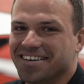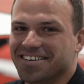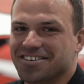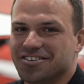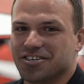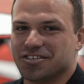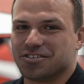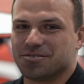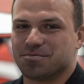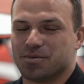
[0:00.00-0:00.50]

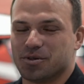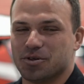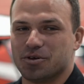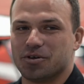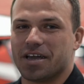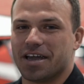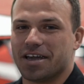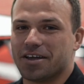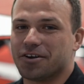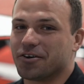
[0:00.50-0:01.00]
Just blue
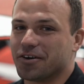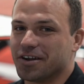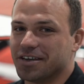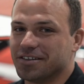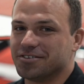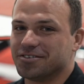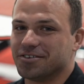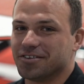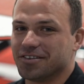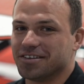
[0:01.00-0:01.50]
Gatorade
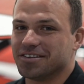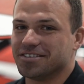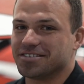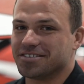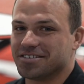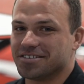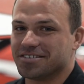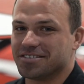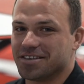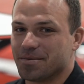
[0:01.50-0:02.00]
so that it's
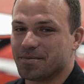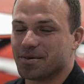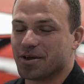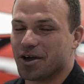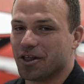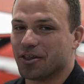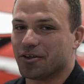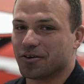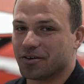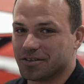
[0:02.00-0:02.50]
the same
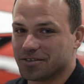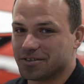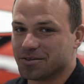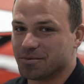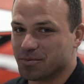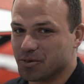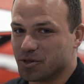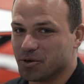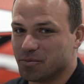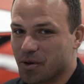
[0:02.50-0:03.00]
color as the
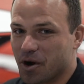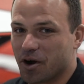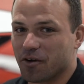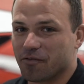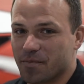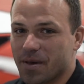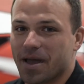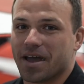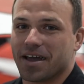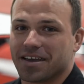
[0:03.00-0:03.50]
blue barf
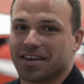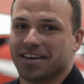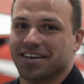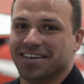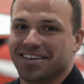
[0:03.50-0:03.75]
bag.